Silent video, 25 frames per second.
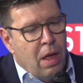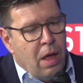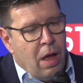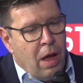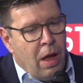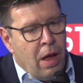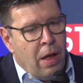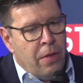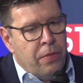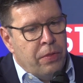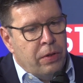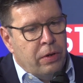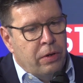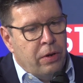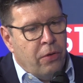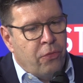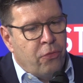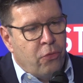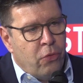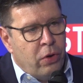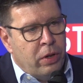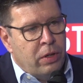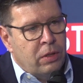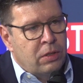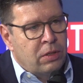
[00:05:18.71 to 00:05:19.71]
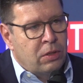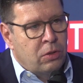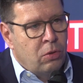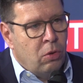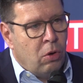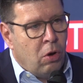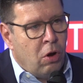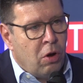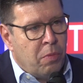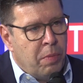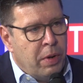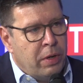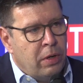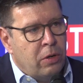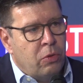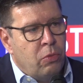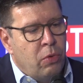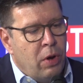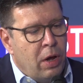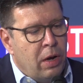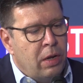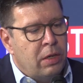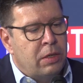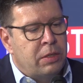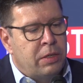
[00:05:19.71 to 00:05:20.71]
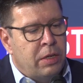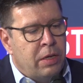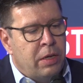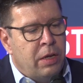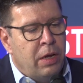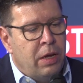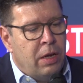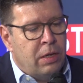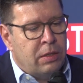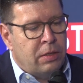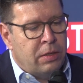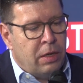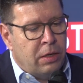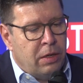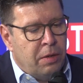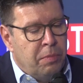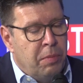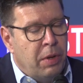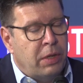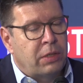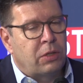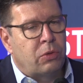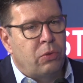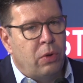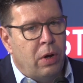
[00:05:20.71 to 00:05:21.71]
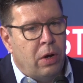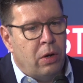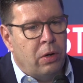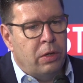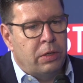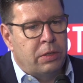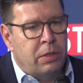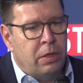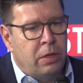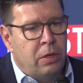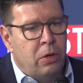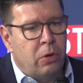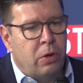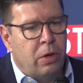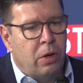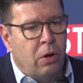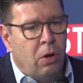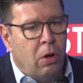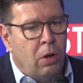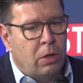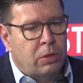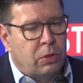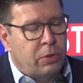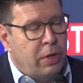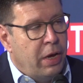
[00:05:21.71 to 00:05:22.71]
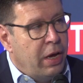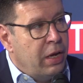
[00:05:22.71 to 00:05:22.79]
And the difference to augmented reality is that in mixed reality you can also